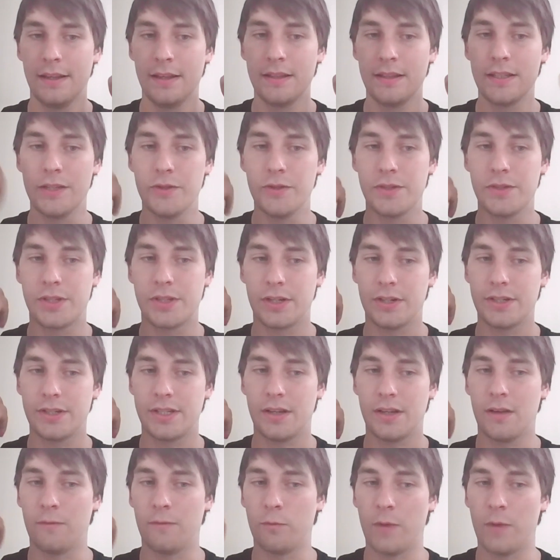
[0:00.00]
users
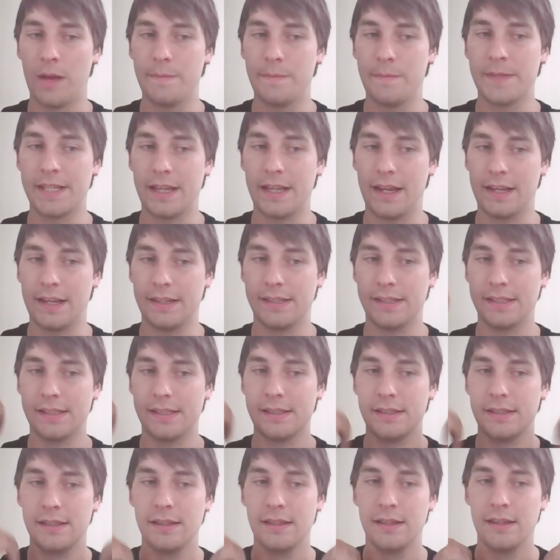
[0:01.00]
of
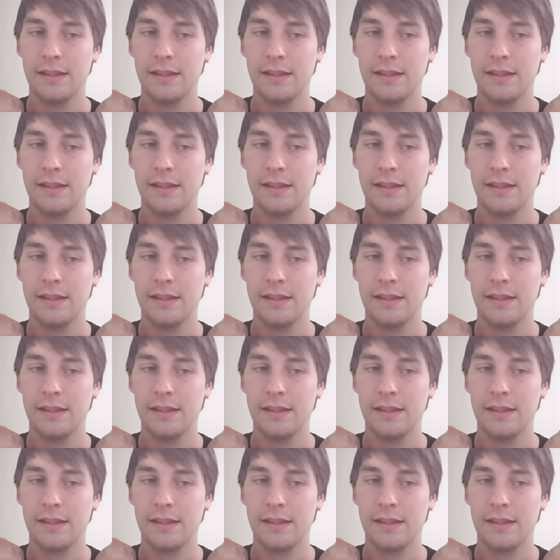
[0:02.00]
websites